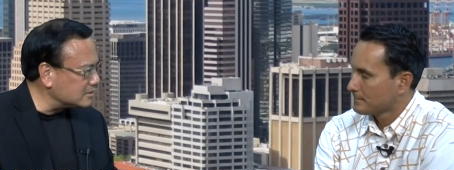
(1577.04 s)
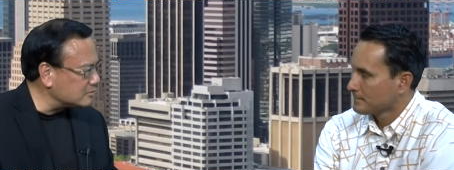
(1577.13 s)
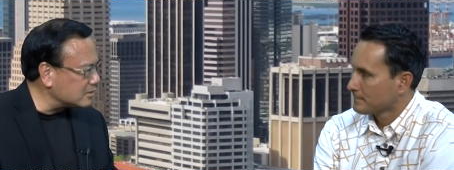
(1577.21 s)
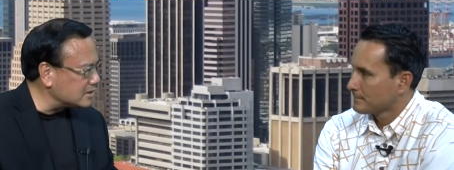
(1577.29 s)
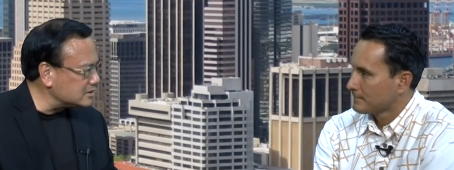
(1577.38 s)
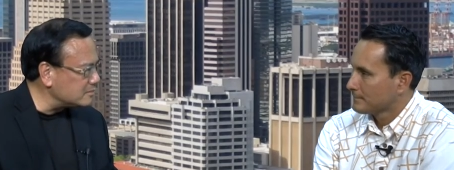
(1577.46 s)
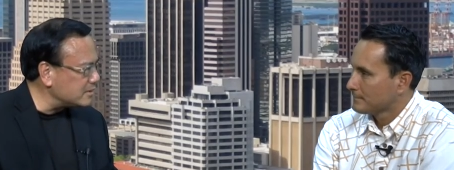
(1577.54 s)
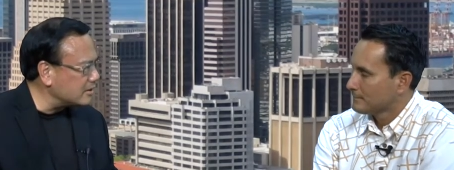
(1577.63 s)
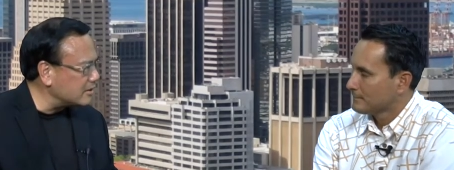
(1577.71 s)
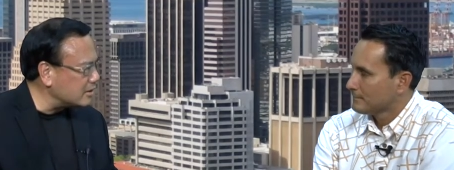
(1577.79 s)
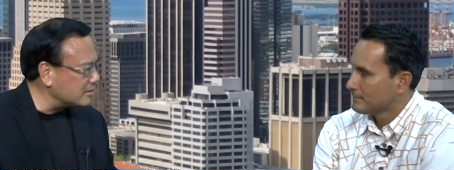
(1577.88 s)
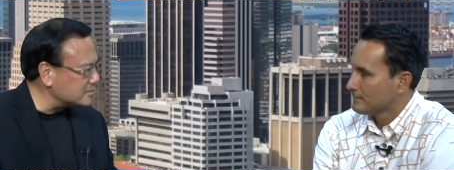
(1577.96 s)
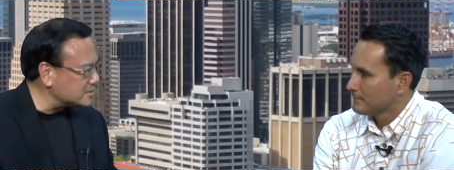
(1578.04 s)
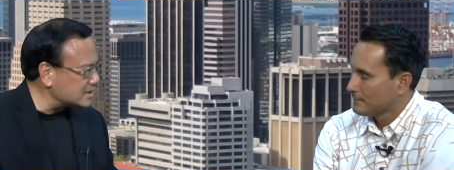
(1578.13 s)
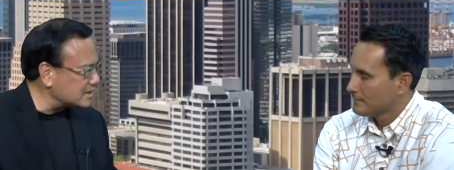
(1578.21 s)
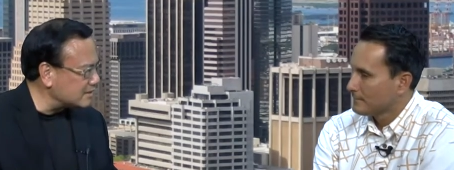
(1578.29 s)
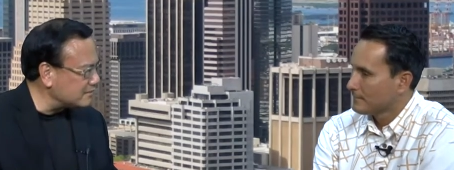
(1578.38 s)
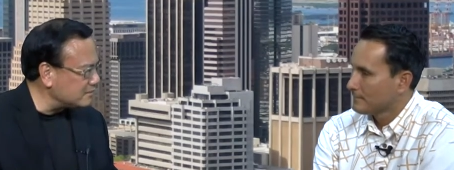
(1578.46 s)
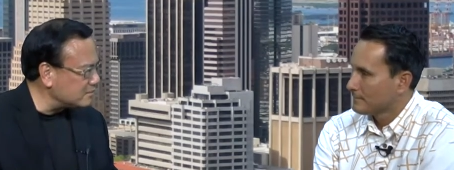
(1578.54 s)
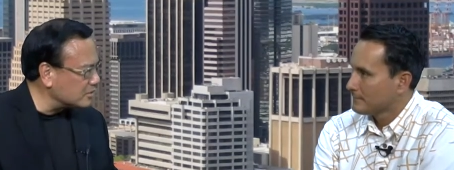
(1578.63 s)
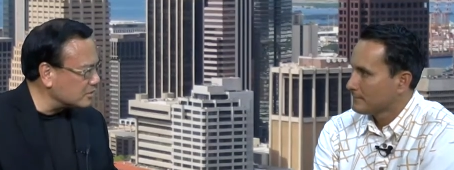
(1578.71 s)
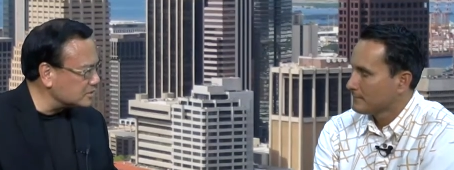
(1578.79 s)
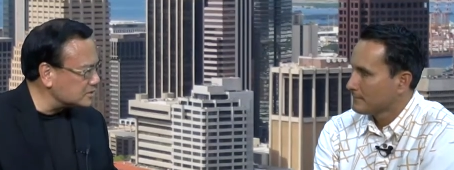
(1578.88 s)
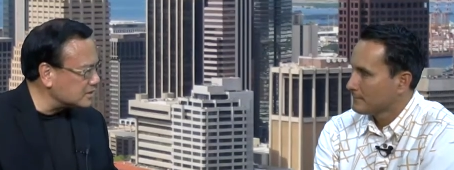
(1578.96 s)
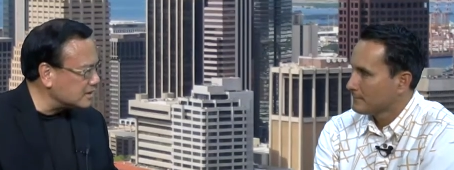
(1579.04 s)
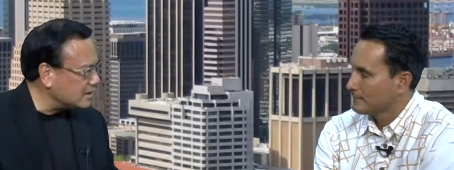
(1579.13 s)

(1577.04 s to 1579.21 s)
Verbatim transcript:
Speaker 1: the right to bear arms that have emerged.